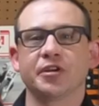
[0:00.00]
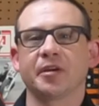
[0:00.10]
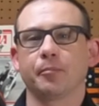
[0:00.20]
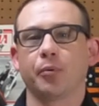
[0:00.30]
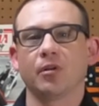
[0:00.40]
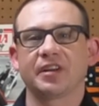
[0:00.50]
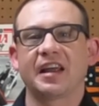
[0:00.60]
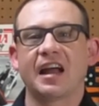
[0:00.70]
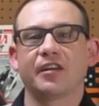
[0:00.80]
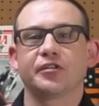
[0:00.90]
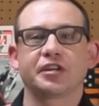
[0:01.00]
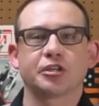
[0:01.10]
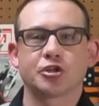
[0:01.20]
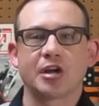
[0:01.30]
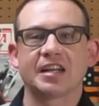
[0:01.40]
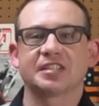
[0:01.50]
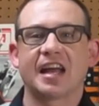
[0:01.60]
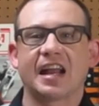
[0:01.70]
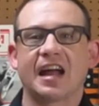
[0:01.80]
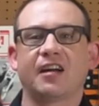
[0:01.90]
can pull it down, you can change
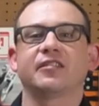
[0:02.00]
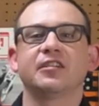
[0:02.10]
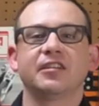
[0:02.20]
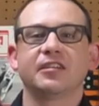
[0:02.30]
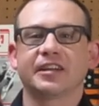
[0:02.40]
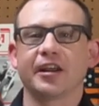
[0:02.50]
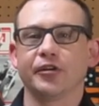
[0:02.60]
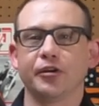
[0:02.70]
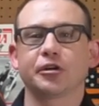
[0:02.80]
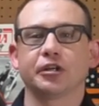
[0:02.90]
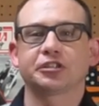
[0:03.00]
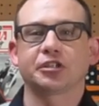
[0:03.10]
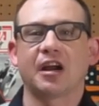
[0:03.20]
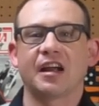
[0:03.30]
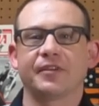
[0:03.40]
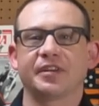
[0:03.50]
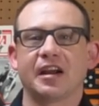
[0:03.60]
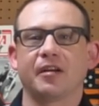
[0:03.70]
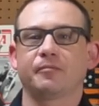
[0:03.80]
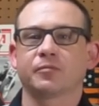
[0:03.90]
that out, get a new cush drive in
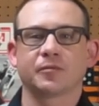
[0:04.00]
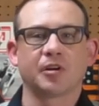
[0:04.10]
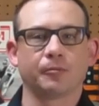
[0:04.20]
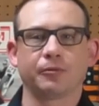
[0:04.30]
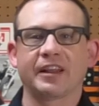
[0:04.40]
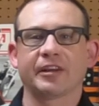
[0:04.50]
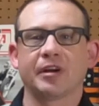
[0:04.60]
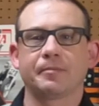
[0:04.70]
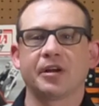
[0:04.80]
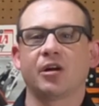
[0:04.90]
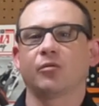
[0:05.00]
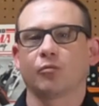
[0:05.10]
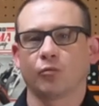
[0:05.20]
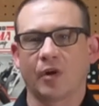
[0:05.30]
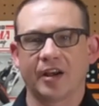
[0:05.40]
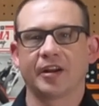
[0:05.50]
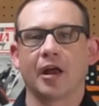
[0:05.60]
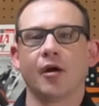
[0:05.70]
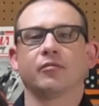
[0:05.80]
there, completely rebuilt, ready to go.